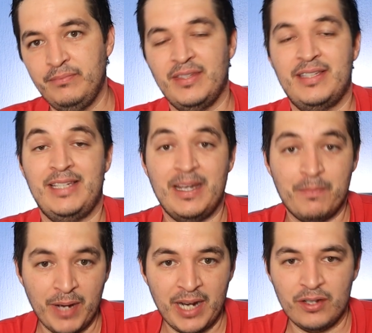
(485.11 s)

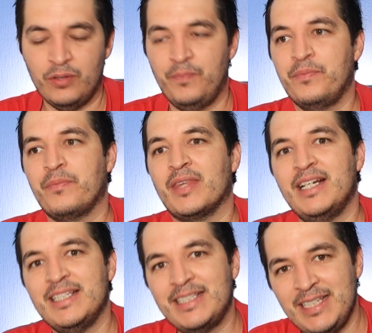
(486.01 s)
However, if the
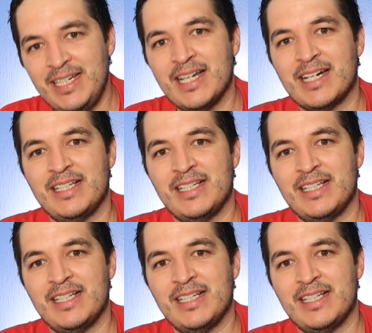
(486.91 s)
resistance goes